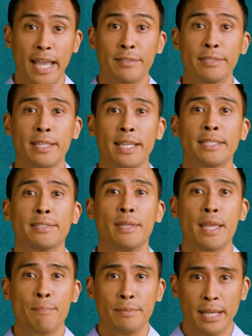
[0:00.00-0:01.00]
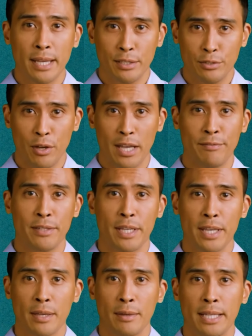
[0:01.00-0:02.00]
How to easily obtain a driver
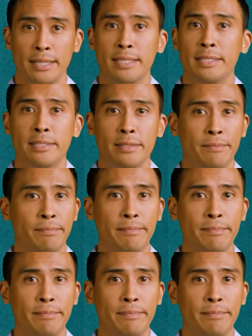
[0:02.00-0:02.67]
learner license.